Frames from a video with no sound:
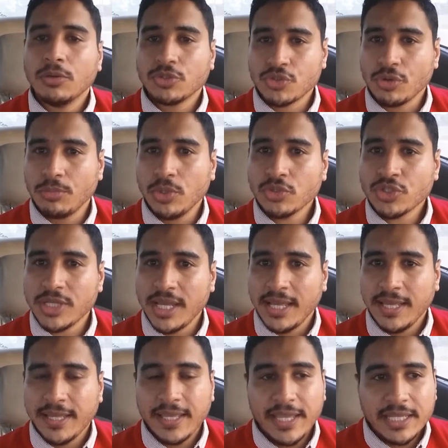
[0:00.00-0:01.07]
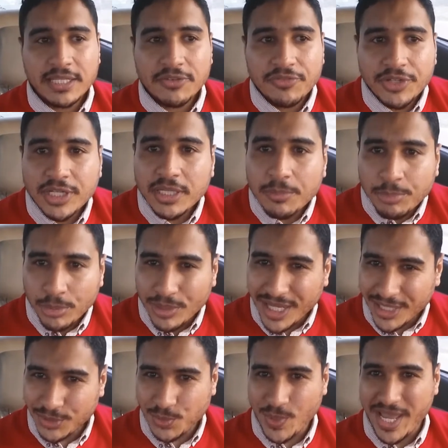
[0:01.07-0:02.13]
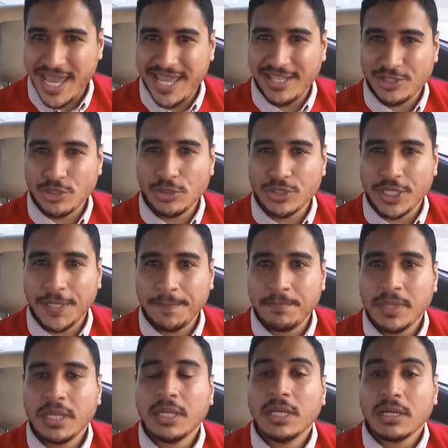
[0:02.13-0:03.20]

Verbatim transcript: So Musa, in a very polite way, told him,